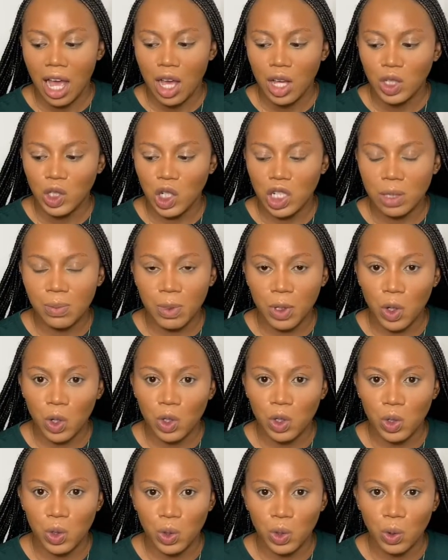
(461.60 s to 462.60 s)
just
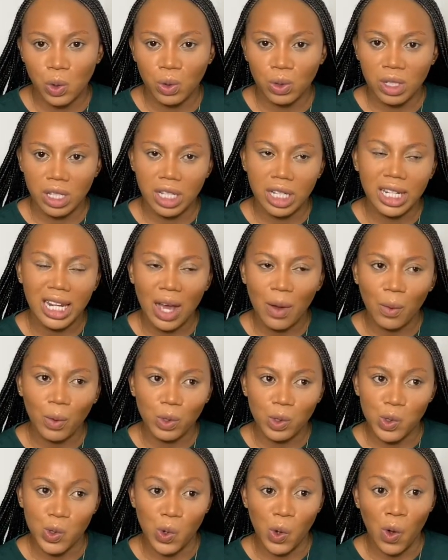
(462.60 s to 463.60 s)
because you don't either want
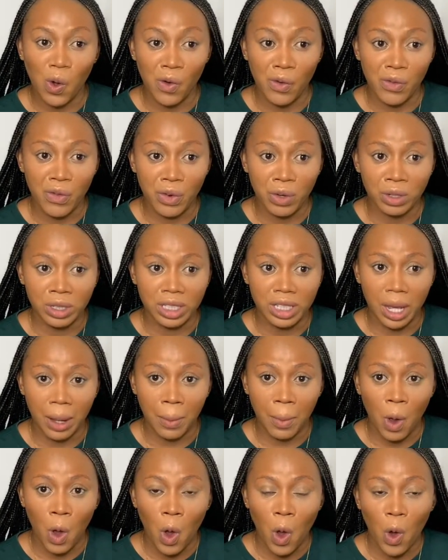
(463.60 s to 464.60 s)
to confront
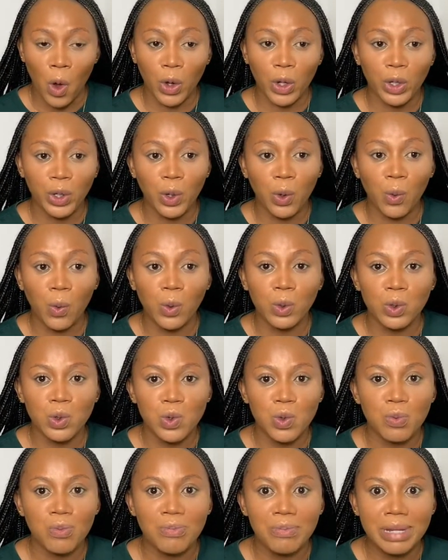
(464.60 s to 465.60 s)
them or you don't want to
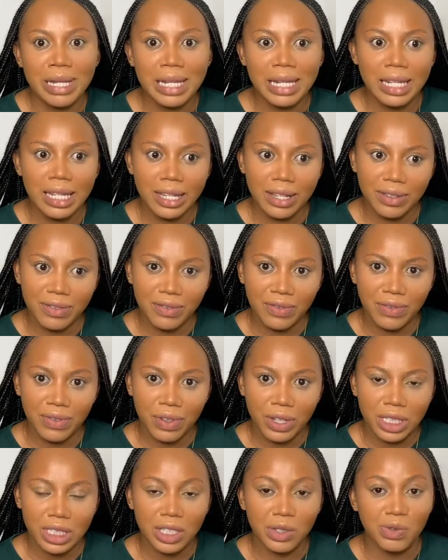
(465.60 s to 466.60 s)
believe
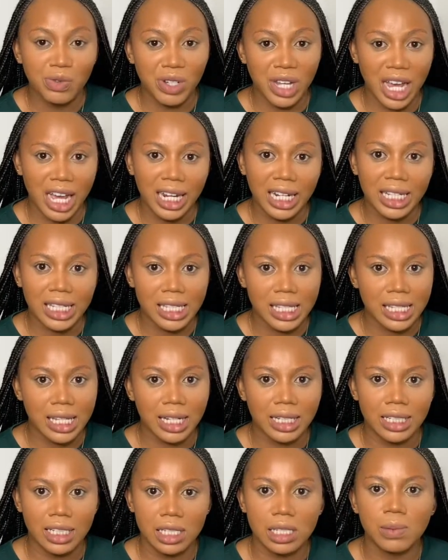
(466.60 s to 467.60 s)
the reality
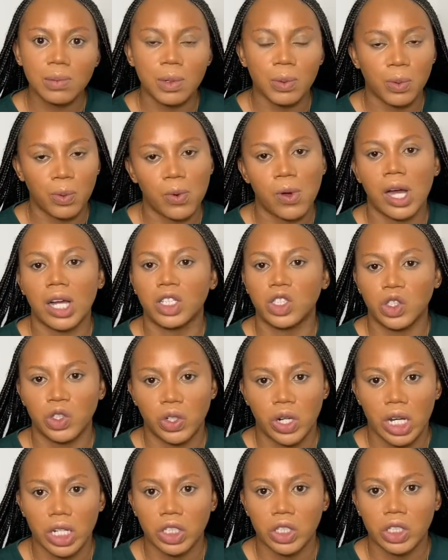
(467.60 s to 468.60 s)
that these people are
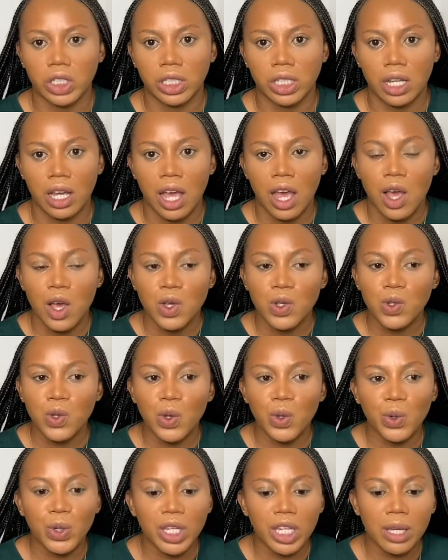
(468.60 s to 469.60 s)
trash. So
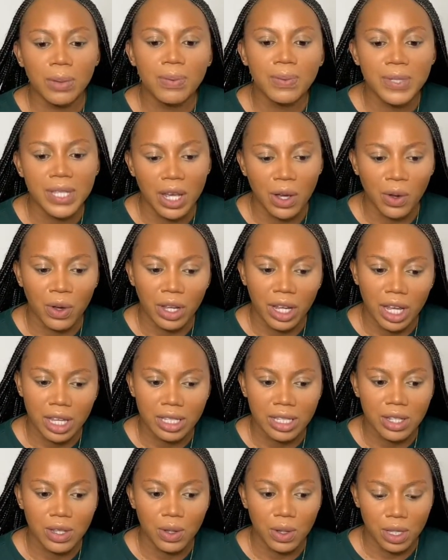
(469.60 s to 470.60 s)
you keep second
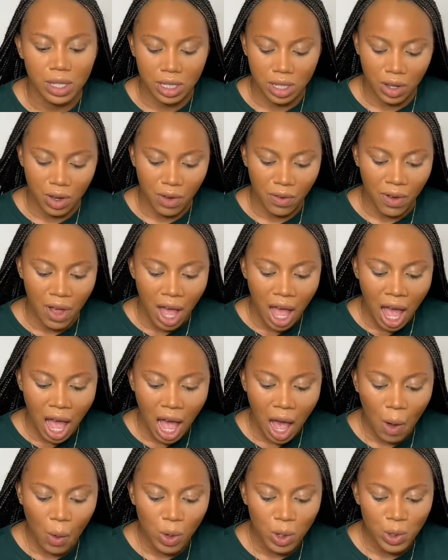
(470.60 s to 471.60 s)
guessing yourself,
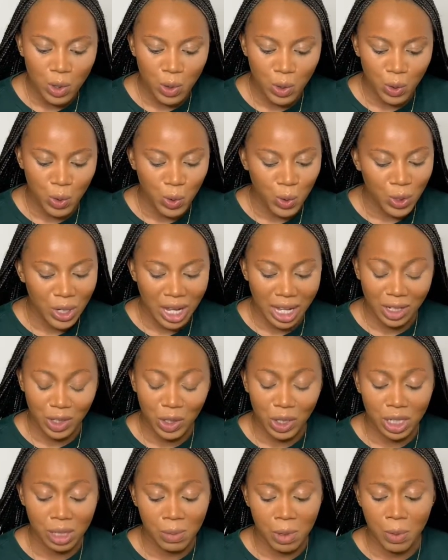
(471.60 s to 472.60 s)
and once you do that,
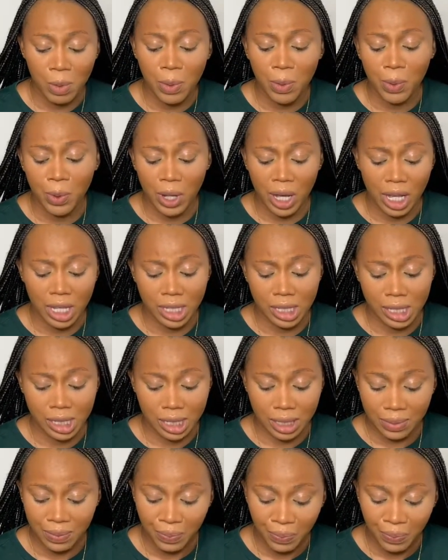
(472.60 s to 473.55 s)
trust me, people can see.